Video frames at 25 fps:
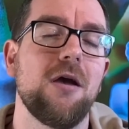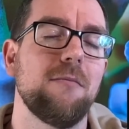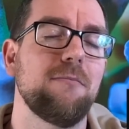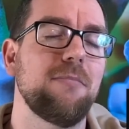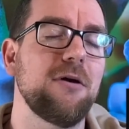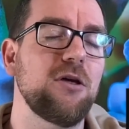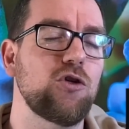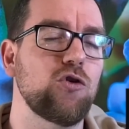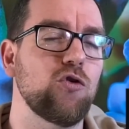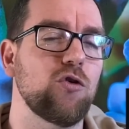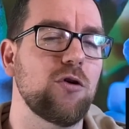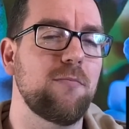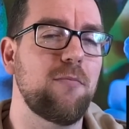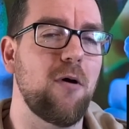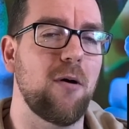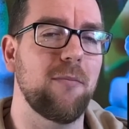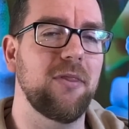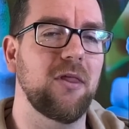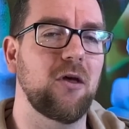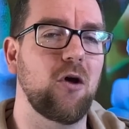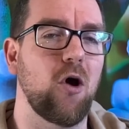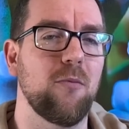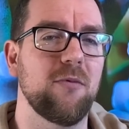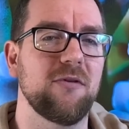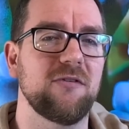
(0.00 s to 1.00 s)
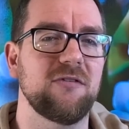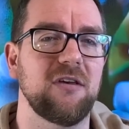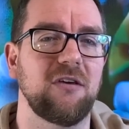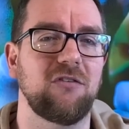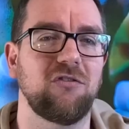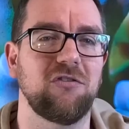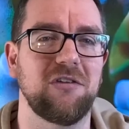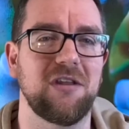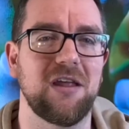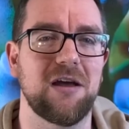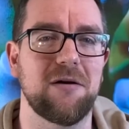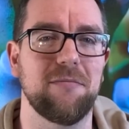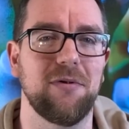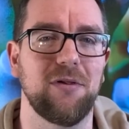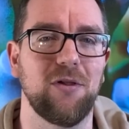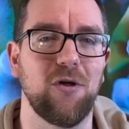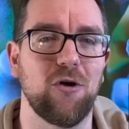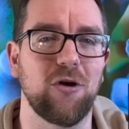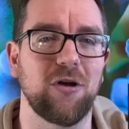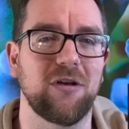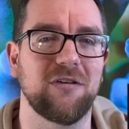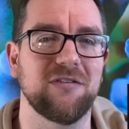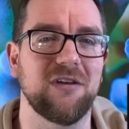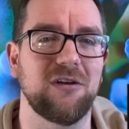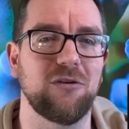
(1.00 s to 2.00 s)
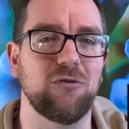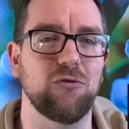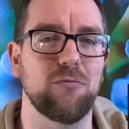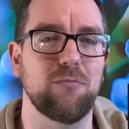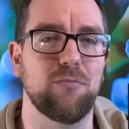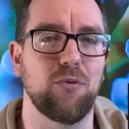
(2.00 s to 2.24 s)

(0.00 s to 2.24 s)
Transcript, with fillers: be sure to pop in the comment section down below because I do